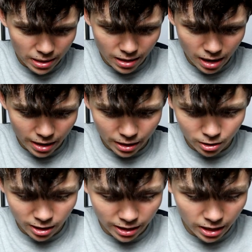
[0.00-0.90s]
and die
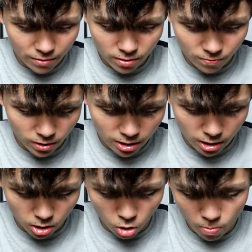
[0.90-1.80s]
here. I can't even figure
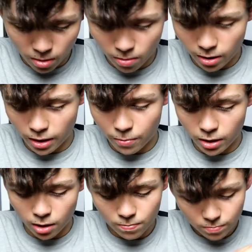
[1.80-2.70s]
out how to open it. Okay, here we go.